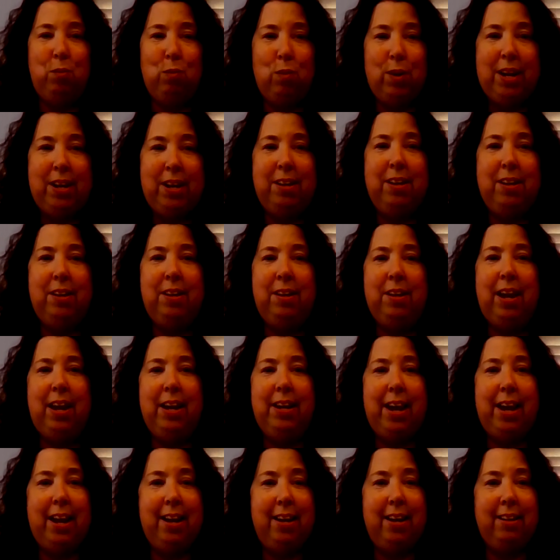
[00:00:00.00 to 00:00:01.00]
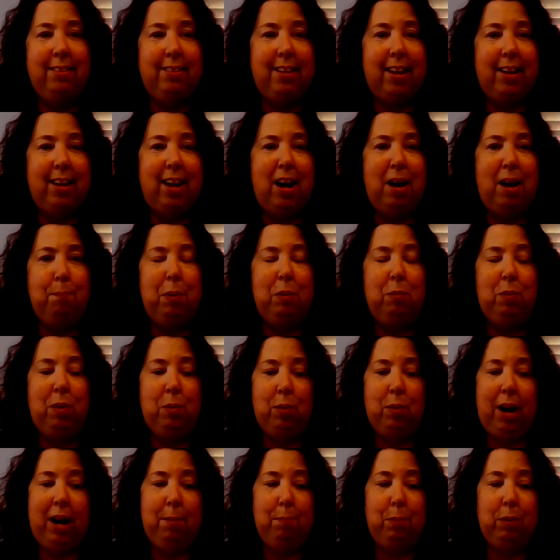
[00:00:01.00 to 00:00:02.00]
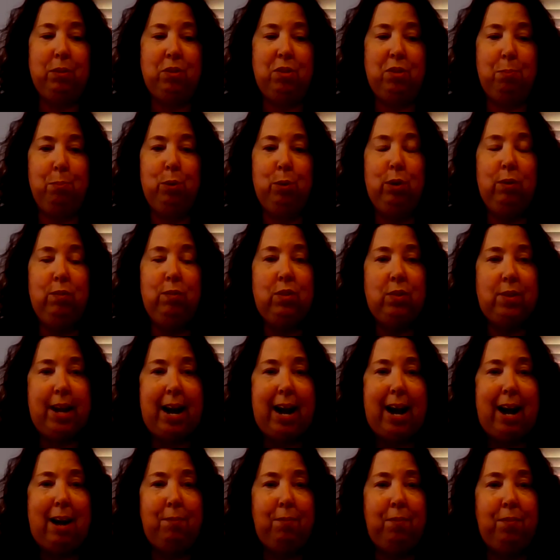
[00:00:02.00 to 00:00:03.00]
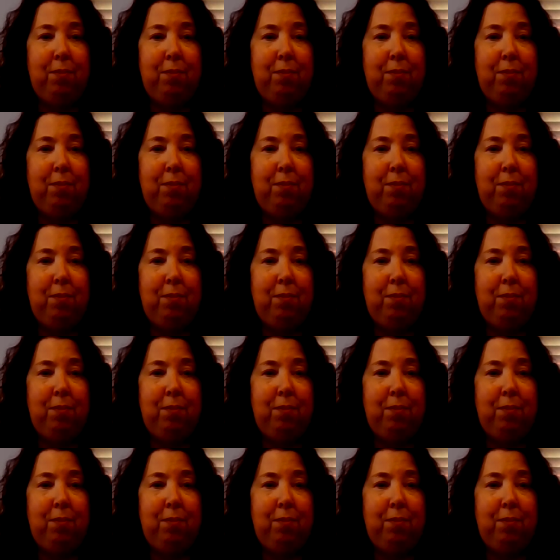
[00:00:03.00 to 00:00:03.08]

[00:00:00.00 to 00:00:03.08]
written and get it set up, and we were able to move staff